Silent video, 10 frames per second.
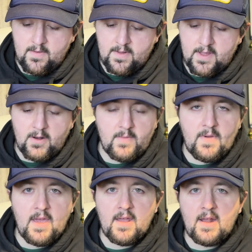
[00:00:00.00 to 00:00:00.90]
started
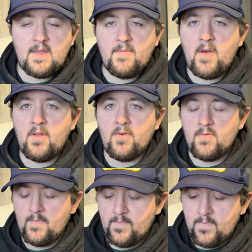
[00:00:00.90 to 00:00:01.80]
banging on the metal.
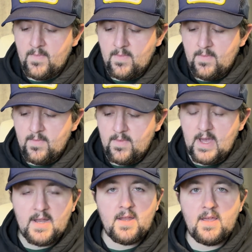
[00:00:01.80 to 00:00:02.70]

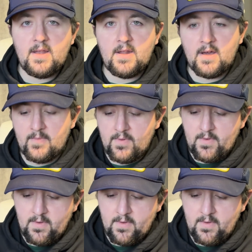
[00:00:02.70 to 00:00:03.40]
I didn't heat it up.